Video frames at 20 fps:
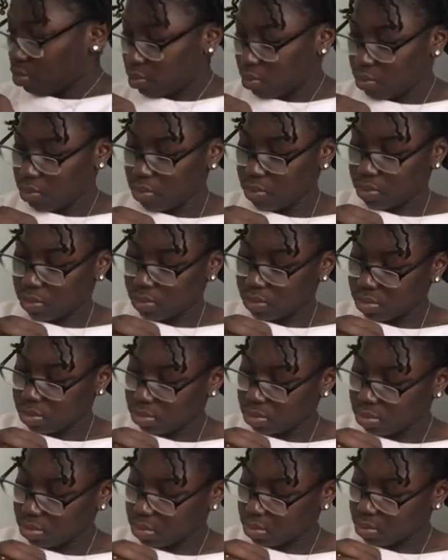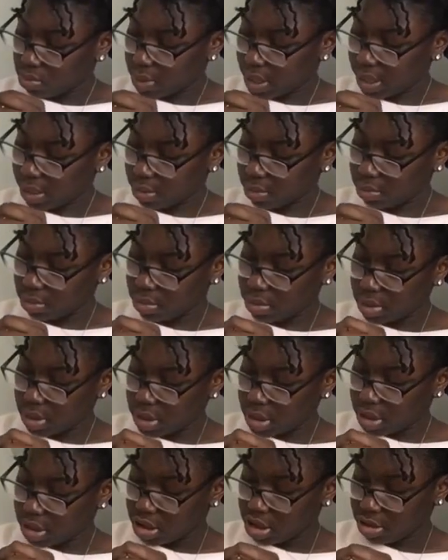Ooh, wow.
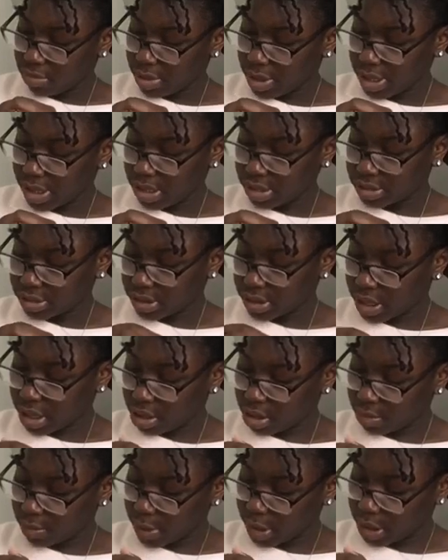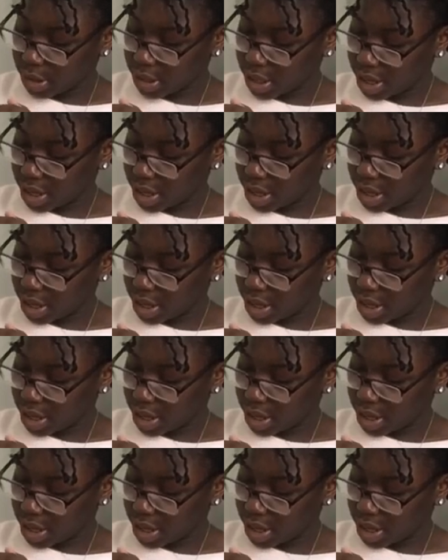Yeah, my nails are not going to be good